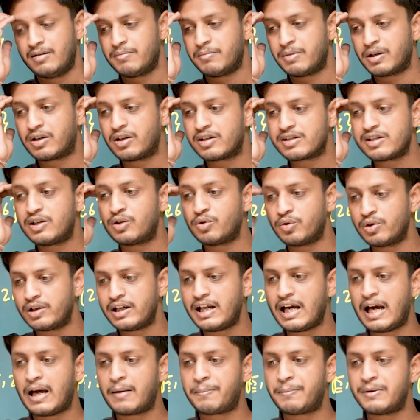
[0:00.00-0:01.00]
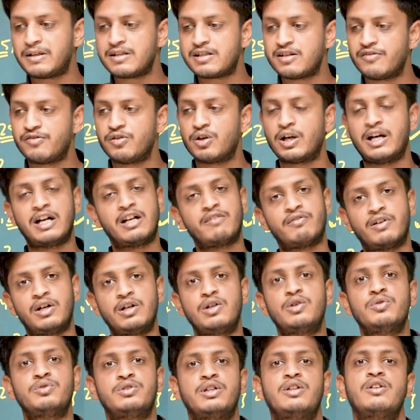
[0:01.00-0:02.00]
Because it only happens if you get a
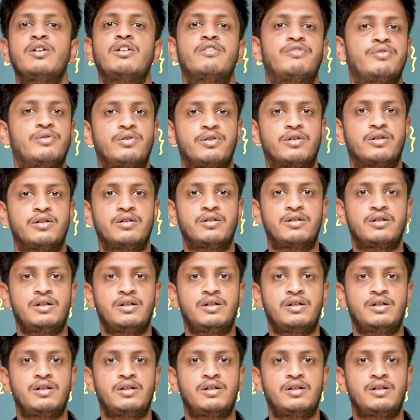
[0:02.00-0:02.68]
1, 2, 3 or 4.